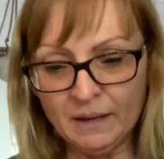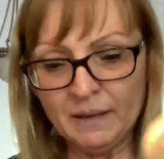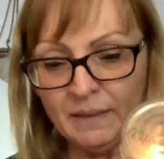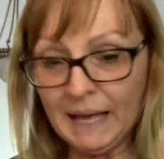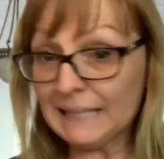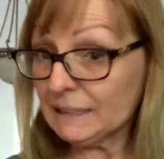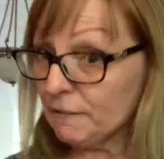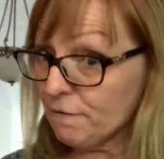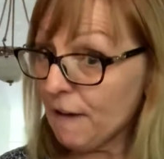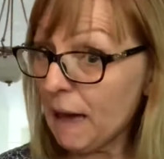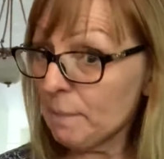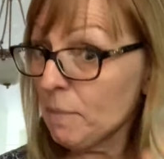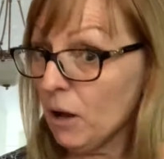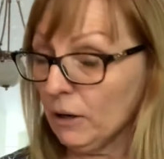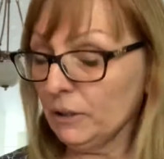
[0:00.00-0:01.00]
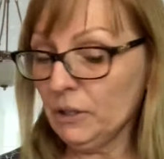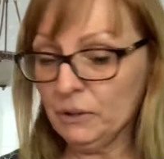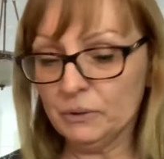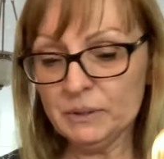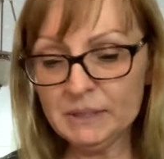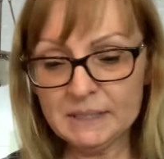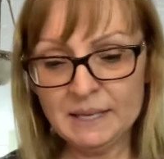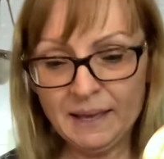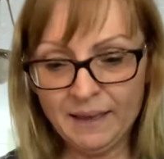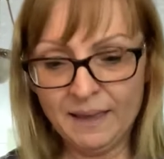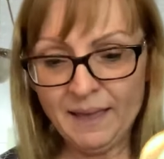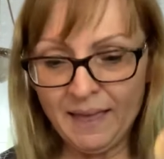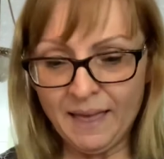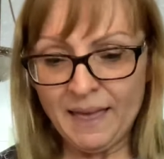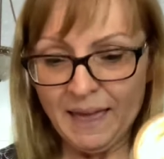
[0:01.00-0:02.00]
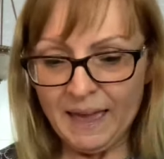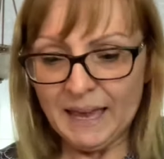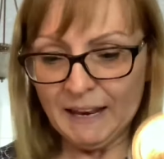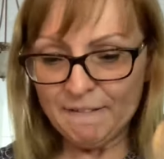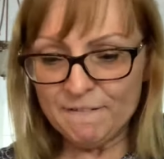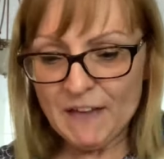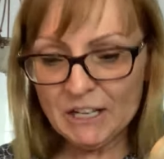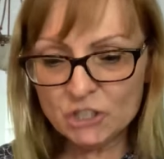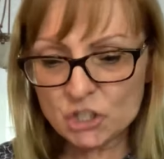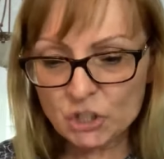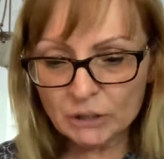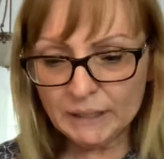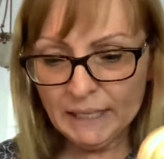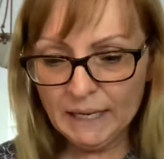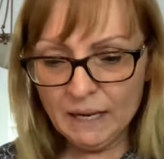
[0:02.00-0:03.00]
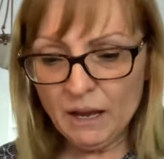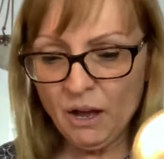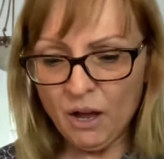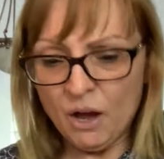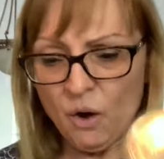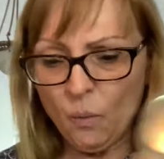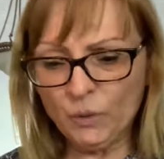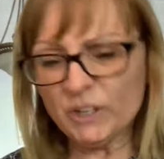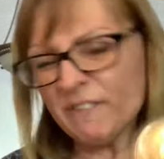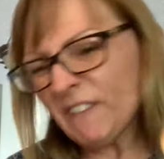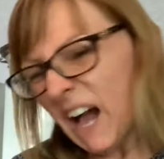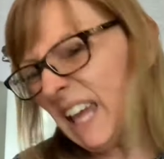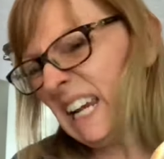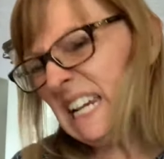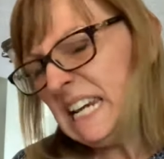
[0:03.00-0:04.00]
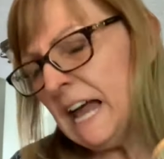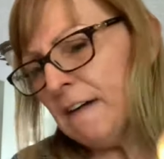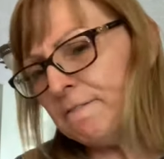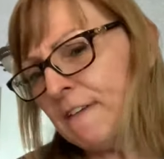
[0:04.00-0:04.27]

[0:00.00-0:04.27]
has the fat molecules. Eventually, when you've got enough